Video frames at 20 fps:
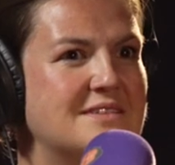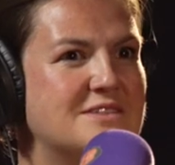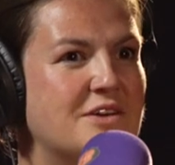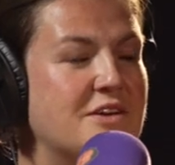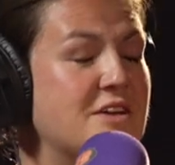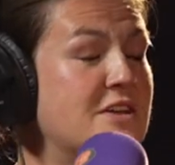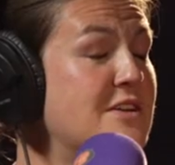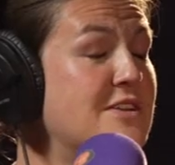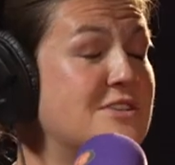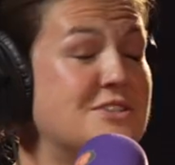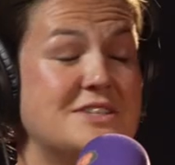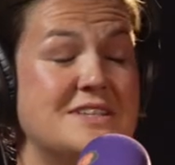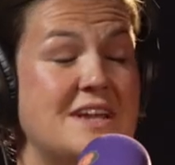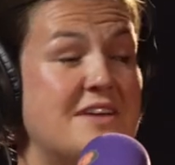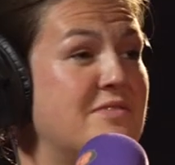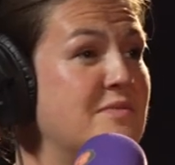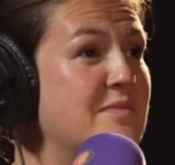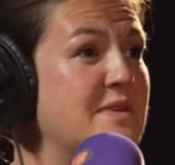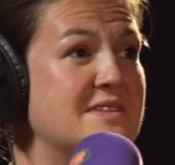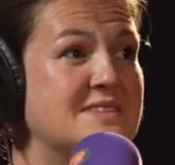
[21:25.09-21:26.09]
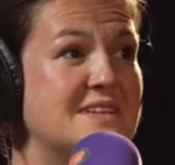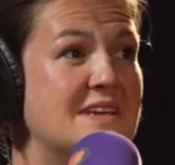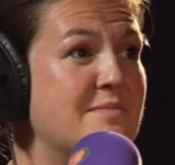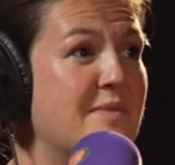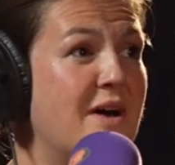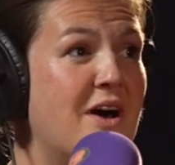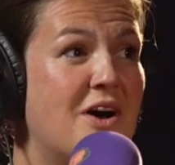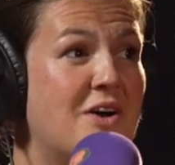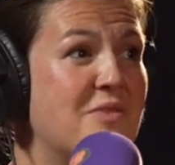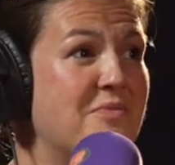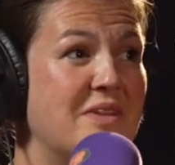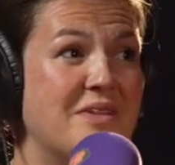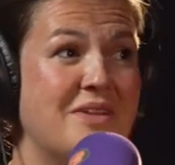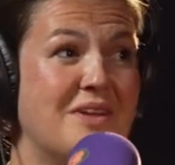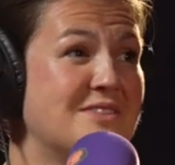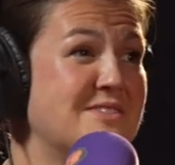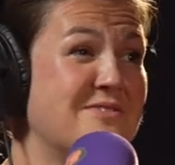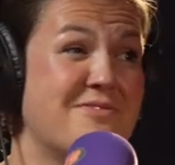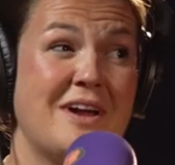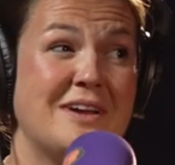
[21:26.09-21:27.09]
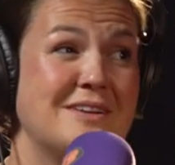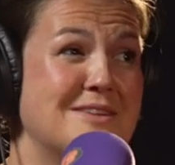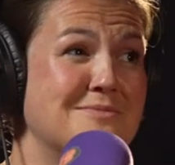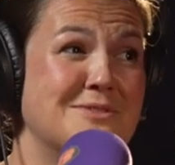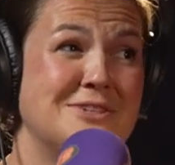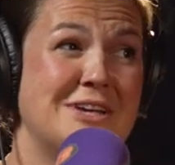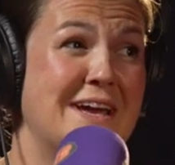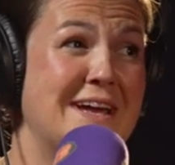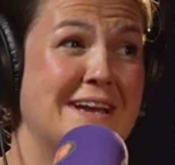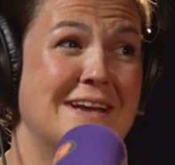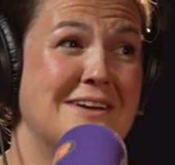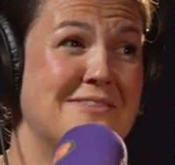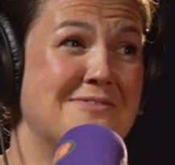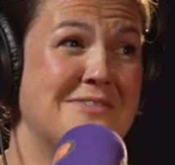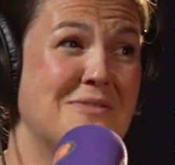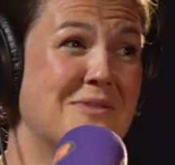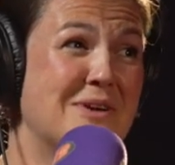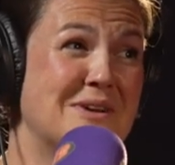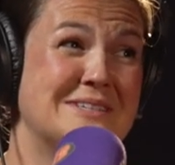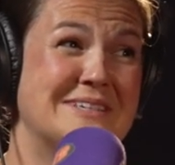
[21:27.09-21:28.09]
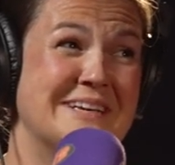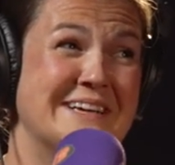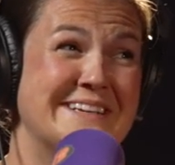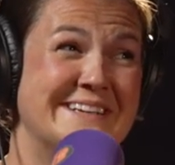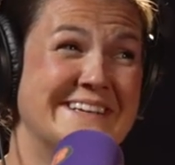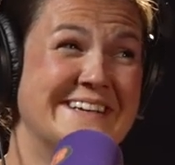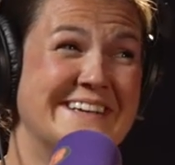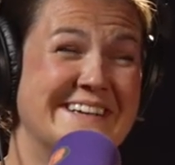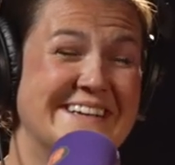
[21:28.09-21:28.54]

So you could just have a museum at home with loads of random shit in it if you wanted,